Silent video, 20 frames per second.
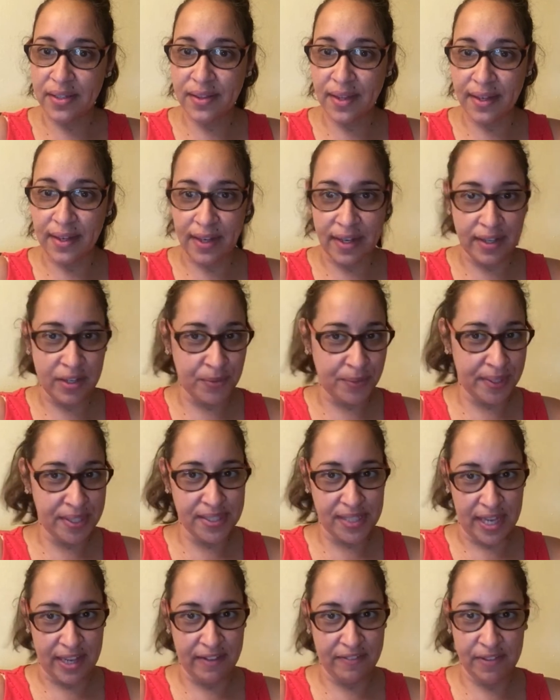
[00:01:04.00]
that I always
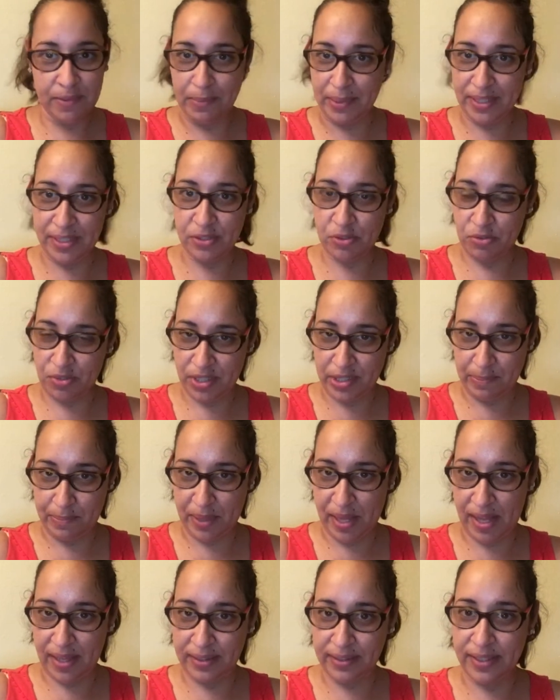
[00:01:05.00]
have in my school
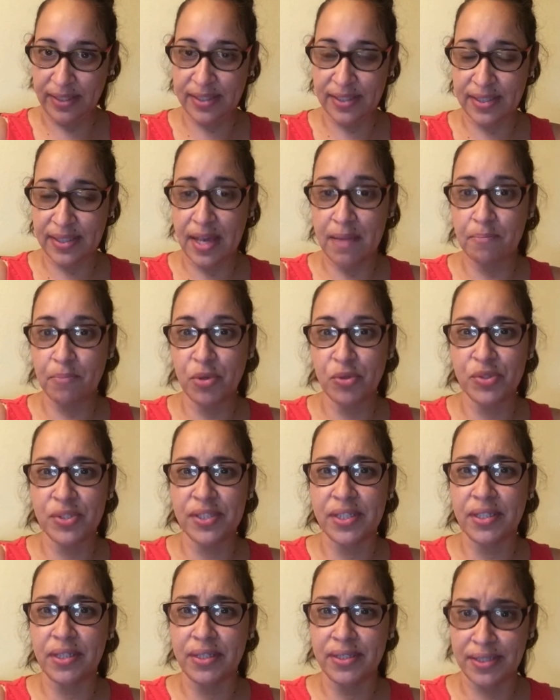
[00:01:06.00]
supply list that
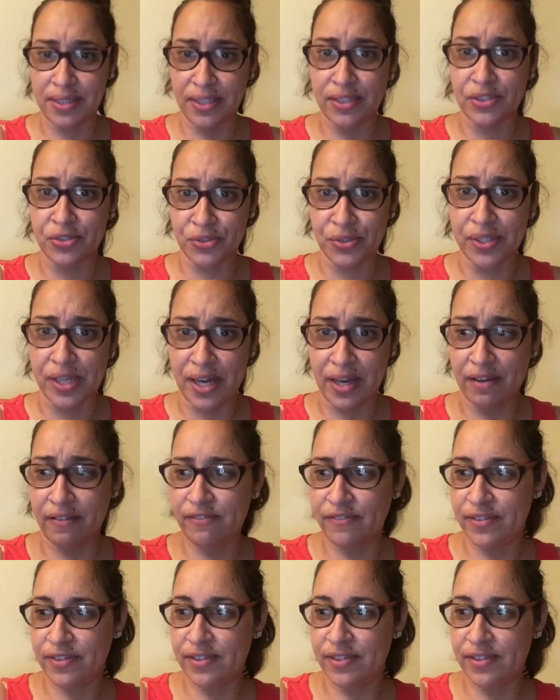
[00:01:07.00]
most teachers have,